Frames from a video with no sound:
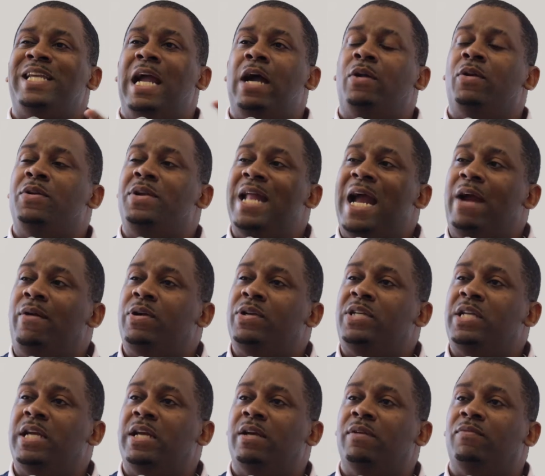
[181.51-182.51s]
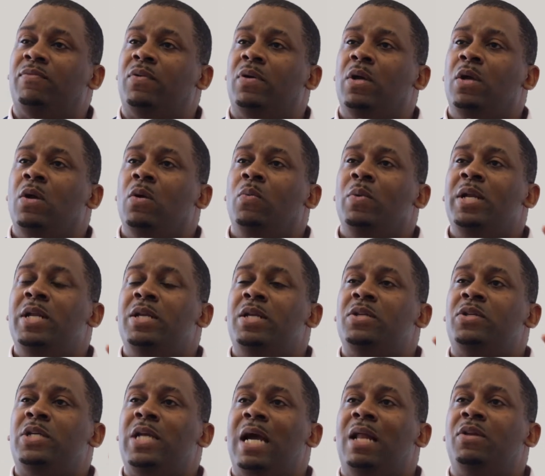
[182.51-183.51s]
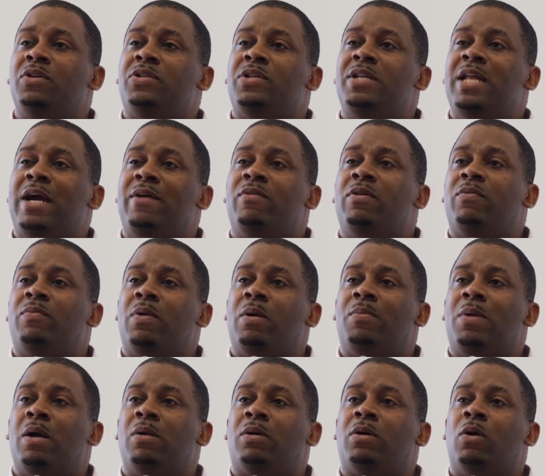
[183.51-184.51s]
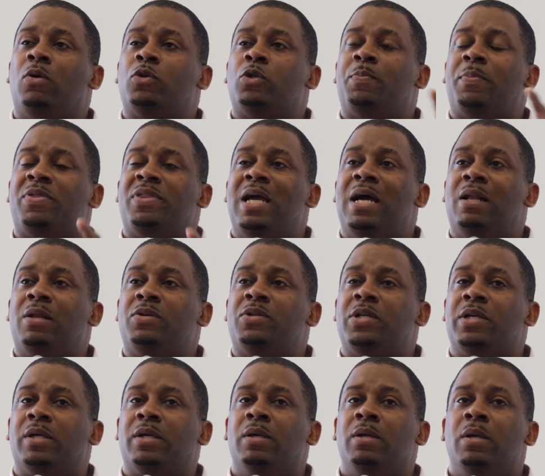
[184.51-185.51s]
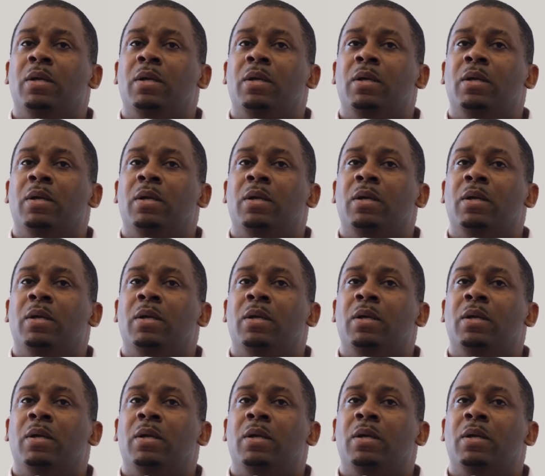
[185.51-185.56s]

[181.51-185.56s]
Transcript: counter narrative. We need to challenge the narrative around cultural pathology.